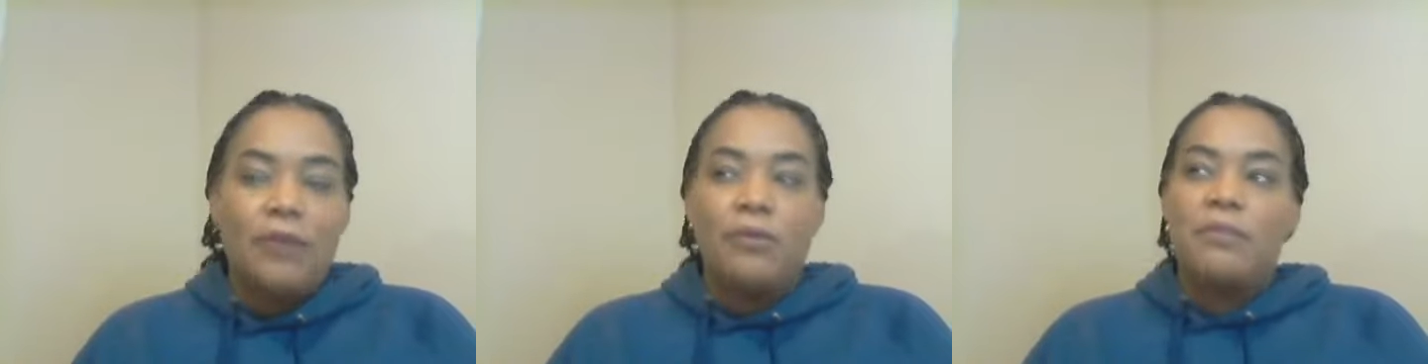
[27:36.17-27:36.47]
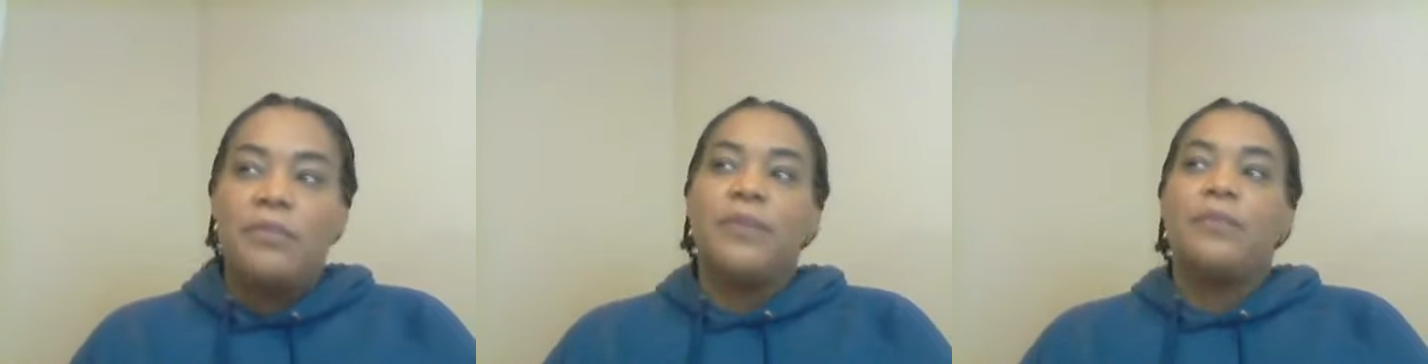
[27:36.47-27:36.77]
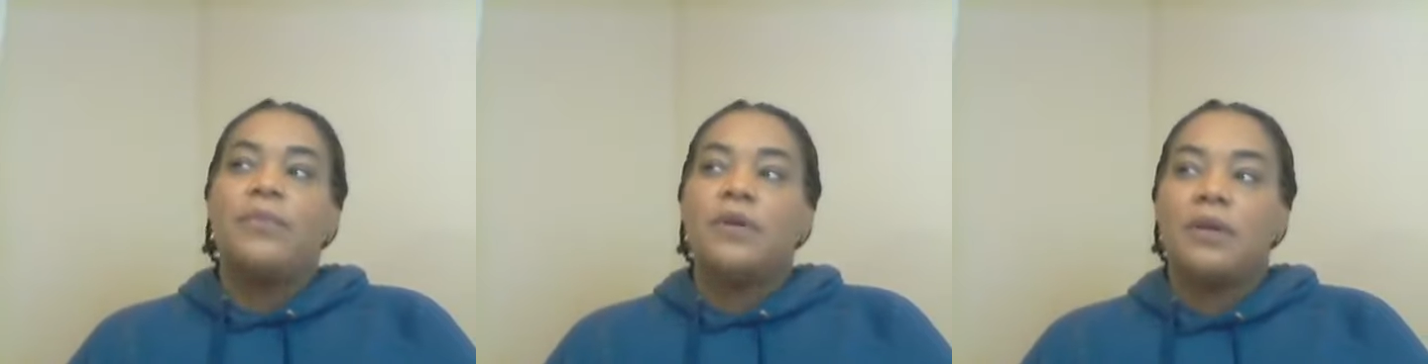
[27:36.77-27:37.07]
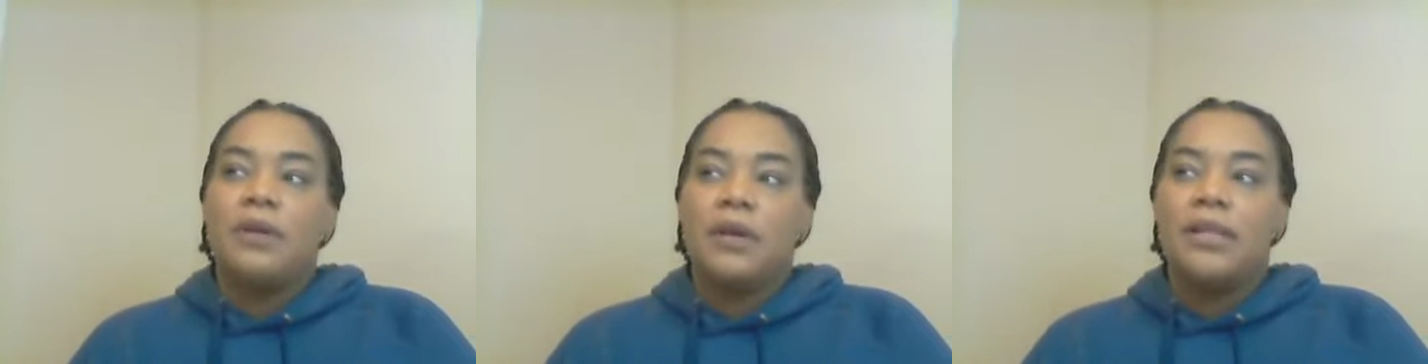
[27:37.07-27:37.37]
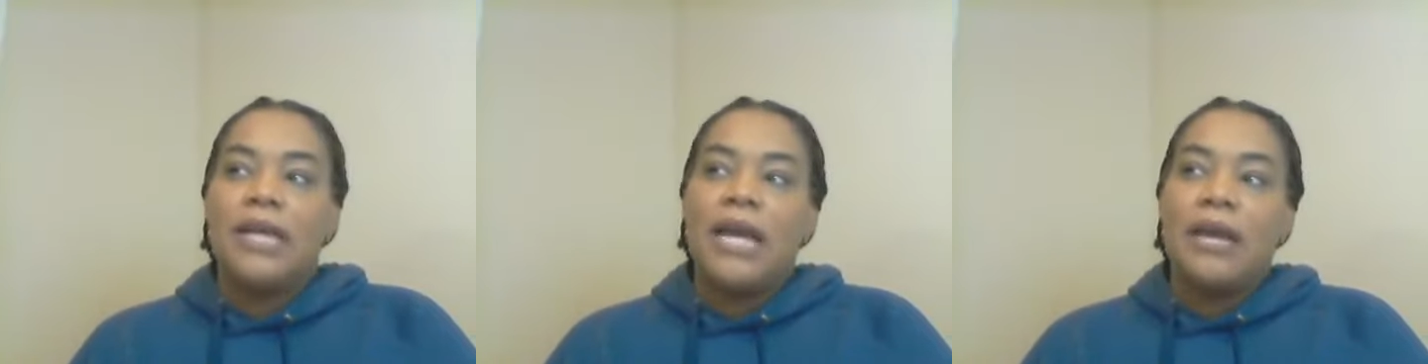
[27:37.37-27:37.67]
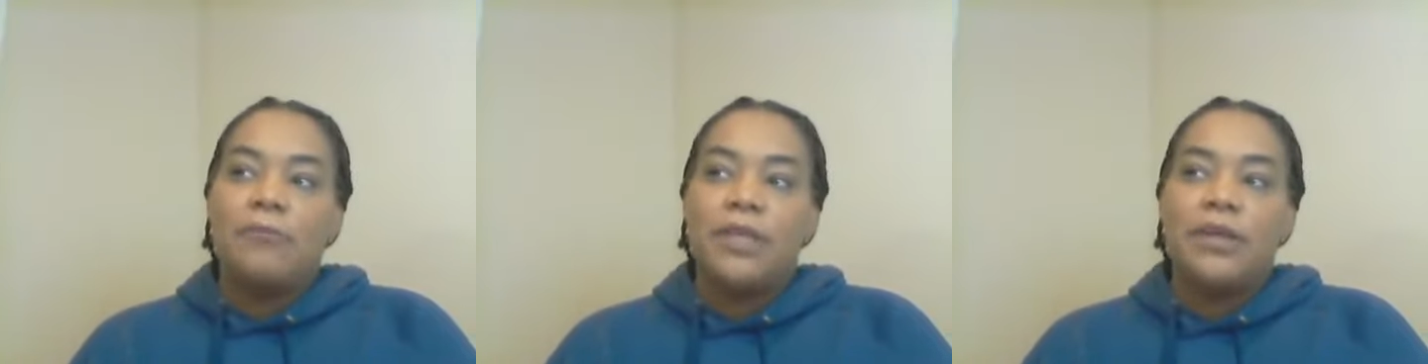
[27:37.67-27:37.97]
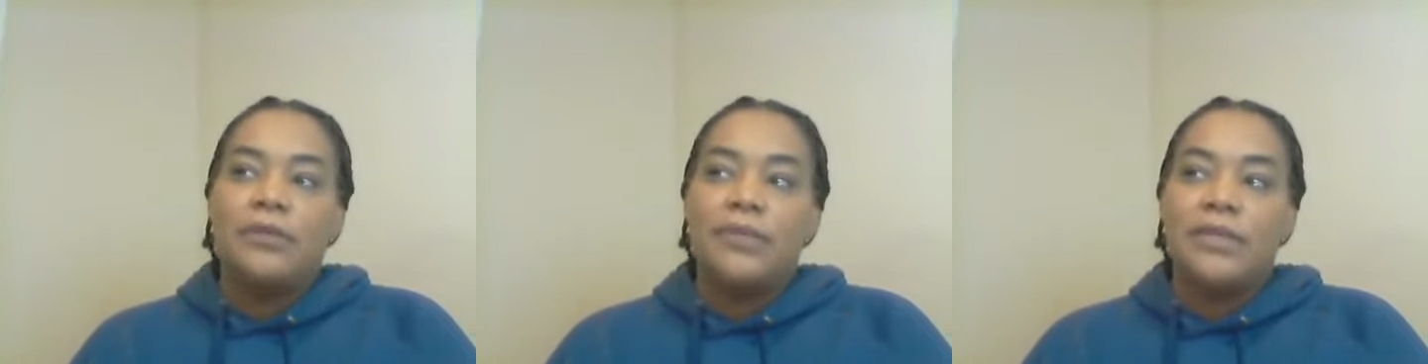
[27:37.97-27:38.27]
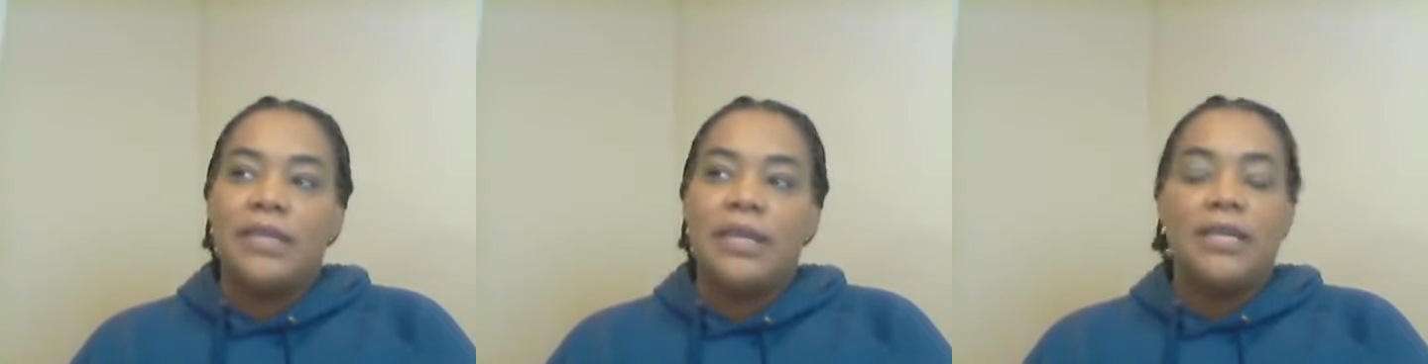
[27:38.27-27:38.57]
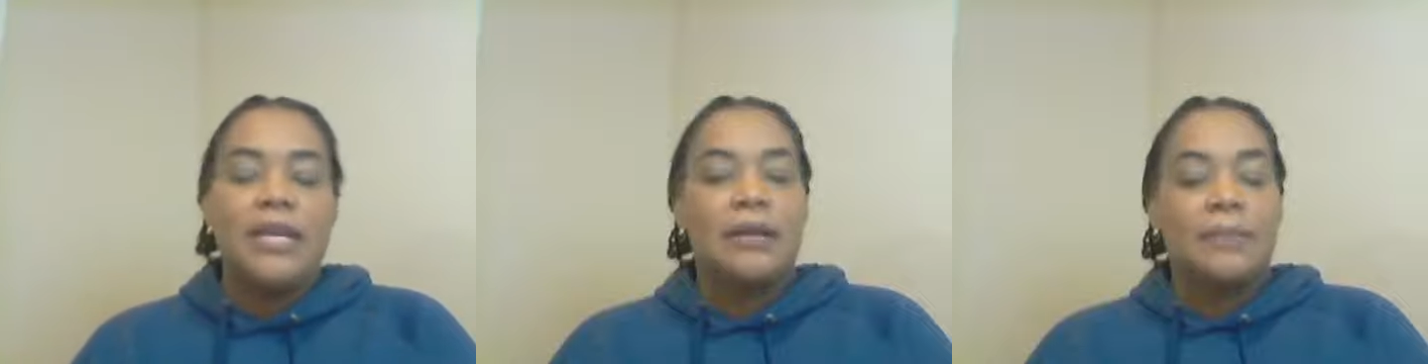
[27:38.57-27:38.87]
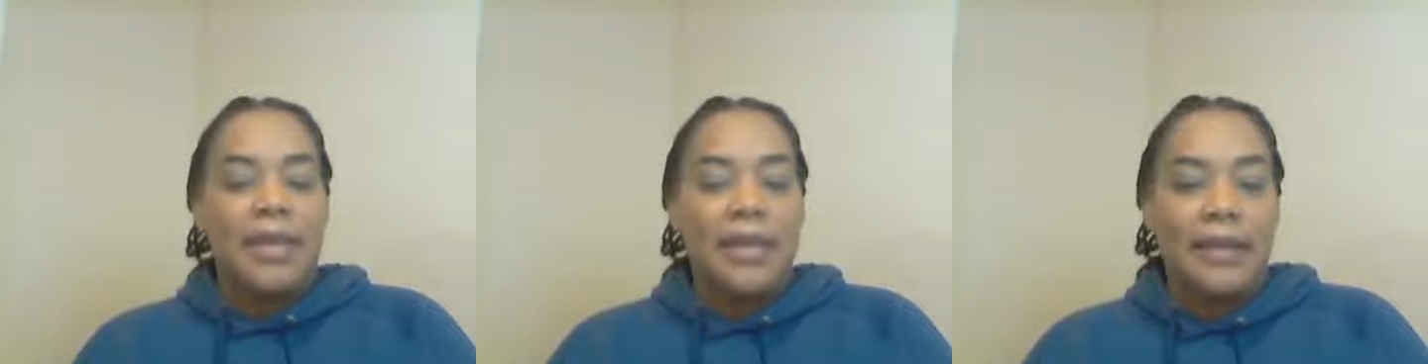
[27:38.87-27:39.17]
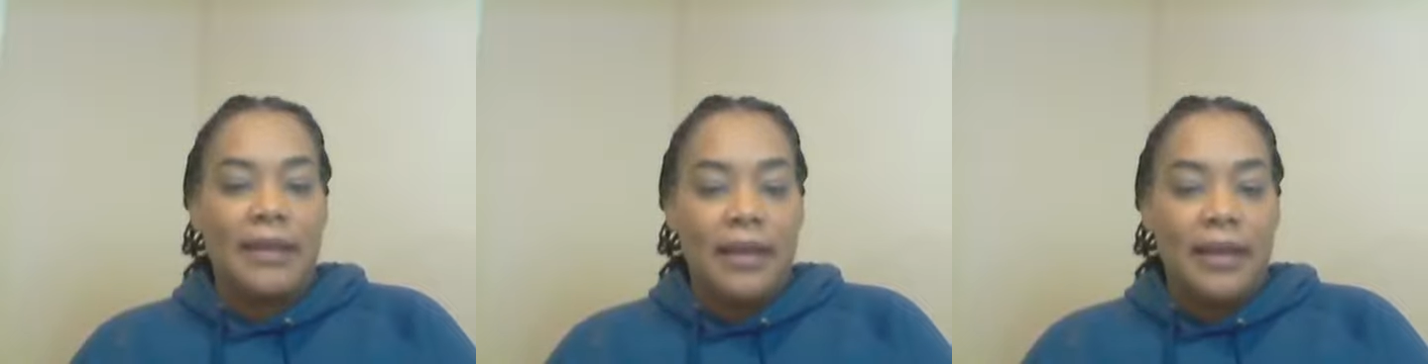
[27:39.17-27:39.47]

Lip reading: I remember a time when there was a young man.